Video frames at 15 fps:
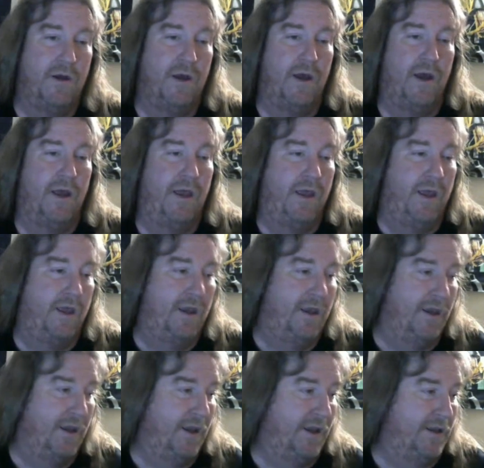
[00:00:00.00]

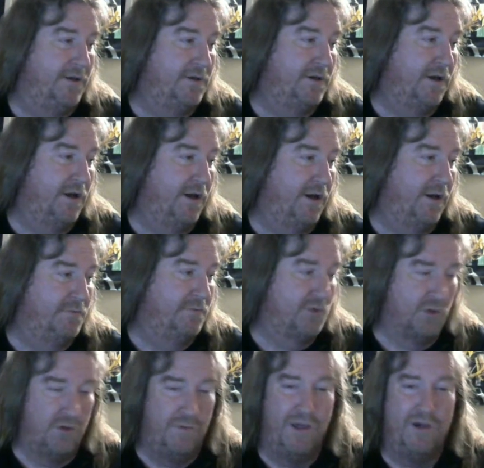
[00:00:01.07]
And so you
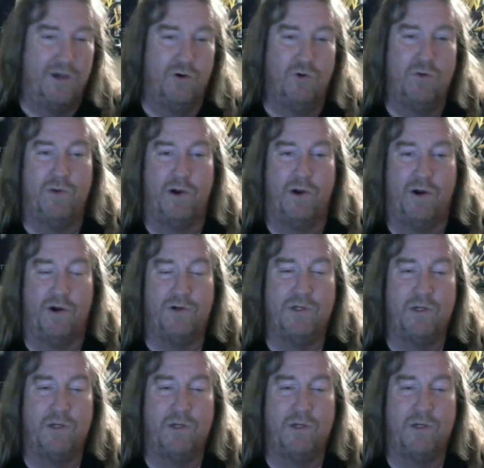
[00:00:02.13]
make your repairs